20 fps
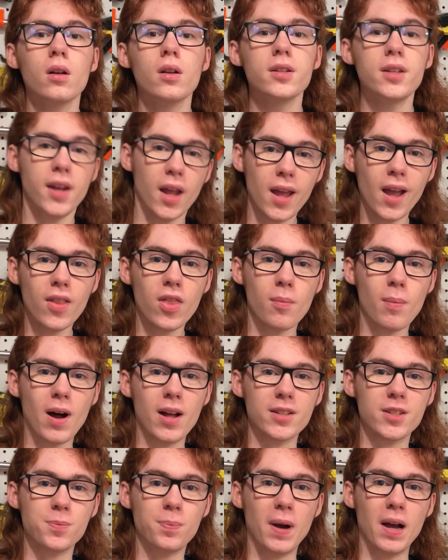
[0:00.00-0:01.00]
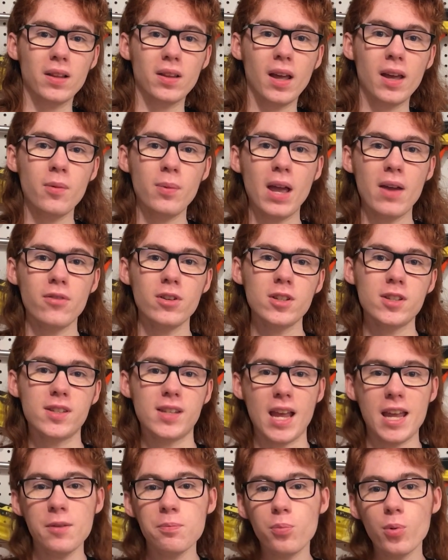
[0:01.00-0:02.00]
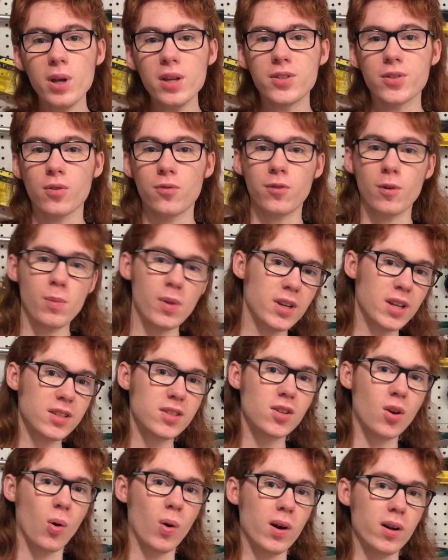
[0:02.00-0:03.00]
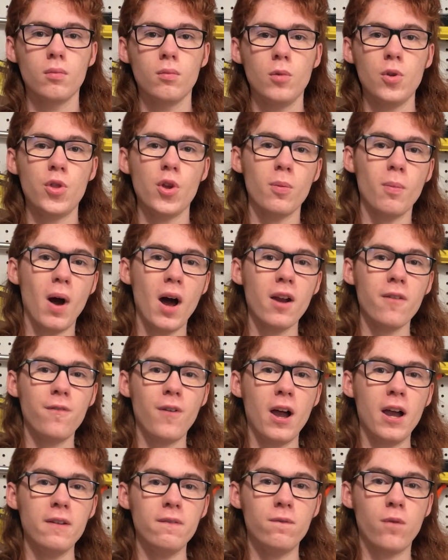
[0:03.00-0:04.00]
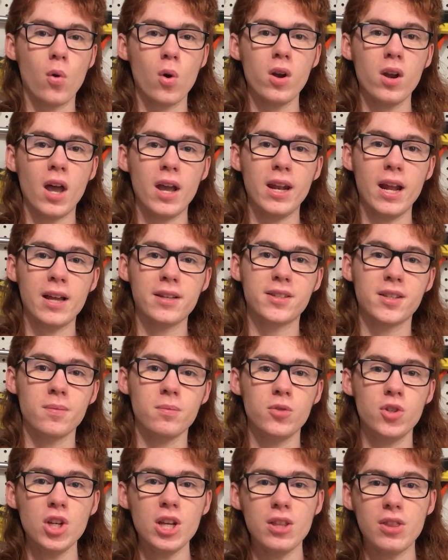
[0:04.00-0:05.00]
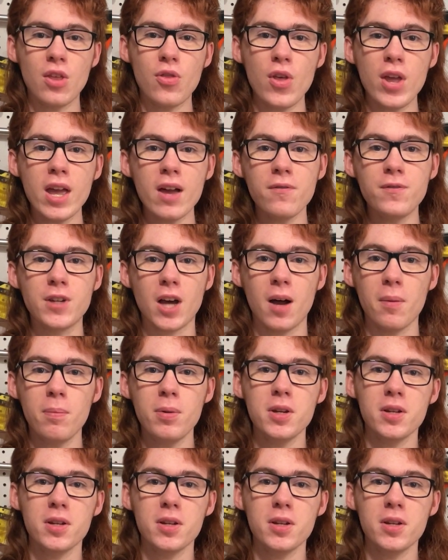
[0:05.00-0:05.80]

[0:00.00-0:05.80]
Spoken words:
Today on the mod spotlight, we have Insane Weasel from the Discord, with their modified Fortnite SMG that they have dubbed